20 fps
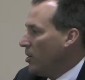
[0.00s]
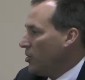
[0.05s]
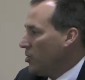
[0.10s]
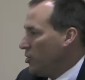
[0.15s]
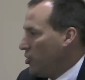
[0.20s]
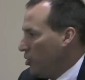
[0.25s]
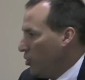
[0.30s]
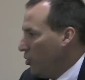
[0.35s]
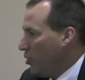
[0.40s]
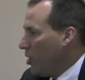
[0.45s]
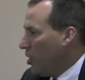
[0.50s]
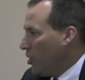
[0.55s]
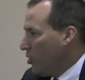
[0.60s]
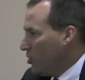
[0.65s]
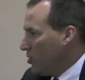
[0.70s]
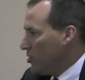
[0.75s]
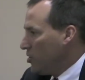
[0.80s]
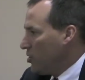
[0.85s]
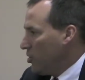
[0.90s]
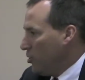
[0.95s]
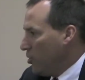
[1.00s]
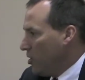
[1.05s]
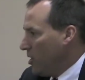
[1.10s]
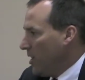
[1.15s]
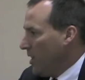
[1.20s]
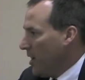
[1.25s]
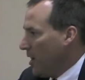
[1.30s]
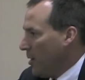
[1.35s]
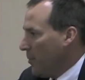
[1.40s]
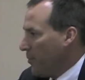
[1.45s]

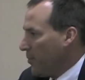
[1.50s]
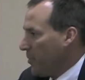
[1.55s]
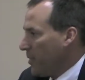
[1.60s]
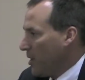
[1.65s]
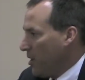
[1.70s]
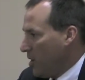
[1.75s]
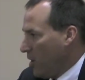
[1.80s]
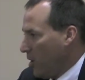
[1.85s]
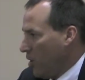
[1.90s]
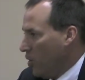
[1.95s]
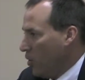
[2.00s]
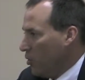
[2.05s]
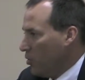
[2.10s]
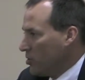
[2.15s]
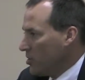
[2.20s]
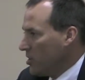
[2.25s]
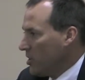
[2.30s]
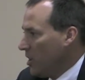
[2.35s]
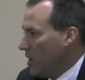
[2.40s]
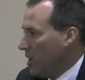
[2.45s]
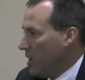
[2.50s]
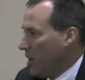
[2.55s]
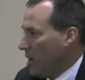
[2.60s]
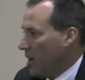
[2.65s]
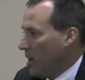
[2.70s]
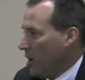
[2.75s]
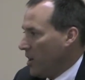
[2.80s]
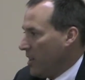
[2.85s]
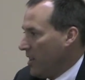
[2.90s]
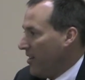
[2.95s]
the goals
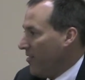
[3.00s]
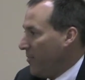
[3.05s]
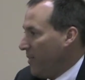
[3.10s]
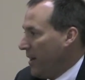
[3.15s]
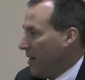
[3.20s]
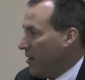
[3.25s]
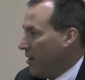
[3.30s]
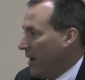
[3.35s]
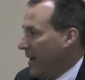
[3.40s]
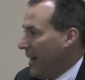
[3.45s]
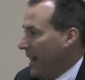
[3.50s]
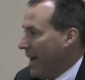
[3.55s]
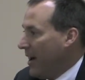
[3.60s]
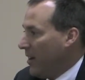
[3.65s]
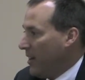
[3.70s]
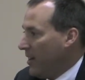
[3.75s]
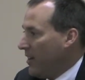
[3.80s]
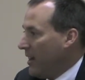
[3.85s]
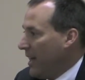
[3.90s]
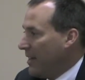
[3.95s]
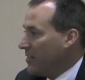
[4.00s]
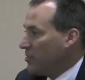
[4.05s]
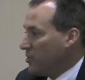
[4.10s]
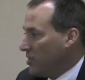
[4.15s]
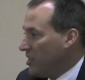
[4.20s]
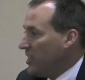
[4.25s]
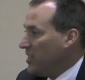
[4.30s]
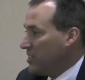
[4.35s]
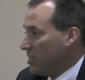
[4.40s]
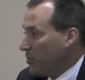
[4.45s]
that have been laid out in that
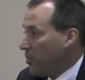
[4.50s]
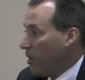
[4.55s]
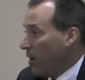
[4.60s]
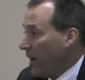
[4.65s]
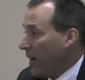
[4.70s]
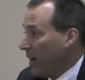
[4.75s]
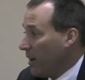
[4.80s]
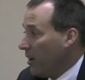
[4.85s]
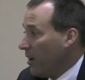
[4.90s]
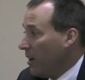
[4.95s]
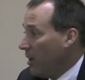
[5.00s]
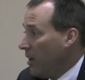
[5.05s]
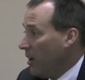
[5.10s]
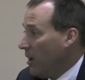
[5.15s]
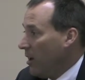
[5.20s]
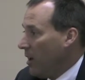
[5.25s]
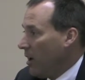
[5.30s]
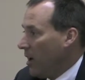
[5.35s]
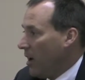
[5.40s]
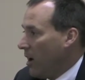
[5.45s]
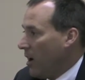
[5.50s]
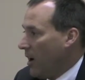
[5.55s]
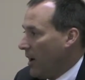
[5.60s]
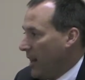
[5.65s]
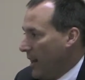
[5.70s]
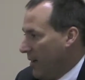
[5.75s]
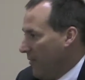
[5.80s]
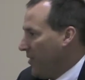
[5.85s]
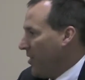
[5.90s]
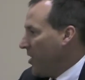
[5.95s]
strategic plan,
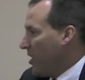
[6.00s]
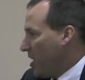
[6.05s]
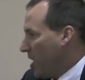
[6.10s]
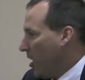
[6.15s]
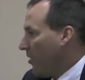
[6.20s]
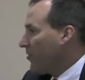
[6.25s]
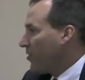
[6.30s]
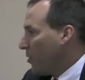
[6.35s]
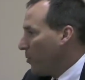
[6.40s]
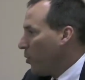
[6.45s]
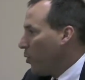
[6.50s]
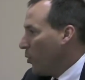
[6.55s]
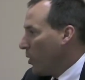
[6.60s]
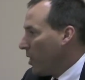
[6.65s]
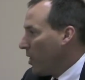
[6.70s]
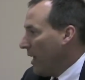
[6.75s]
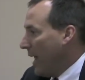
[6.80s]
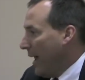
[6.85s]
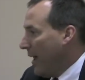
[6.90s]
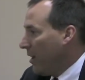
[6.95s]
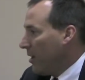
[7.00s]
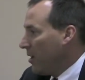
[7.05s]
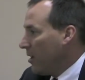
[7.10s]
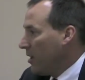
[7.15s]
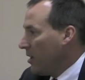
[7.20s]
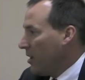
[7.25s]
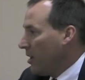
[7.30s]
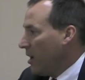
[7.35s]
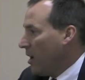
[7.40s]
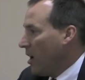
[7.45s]
and I'm very comfortable with
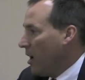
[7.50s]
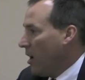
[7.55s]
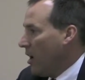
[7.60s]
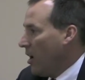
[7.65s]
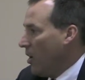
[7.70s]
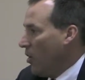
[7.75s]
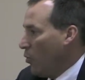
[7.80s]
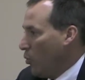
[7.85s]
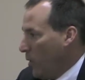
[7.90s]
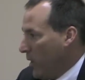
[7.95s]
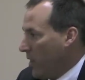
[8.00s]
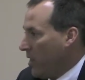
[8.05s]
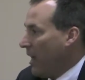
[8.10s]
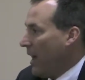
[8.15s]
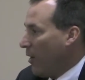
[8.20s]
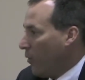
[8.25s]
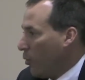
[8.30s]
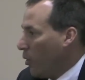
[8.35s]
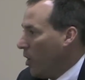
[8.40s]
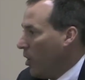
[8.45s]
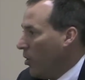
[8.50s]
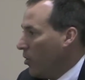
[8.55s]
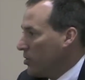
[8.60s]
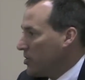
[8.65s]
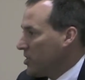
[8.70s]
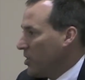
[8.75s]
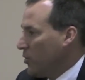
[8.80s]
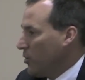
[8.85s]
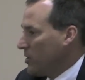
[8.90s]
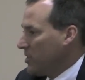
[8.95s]
that role.
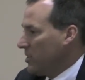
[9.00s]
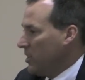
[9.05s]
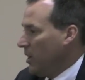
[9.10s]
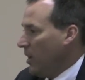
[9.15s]
So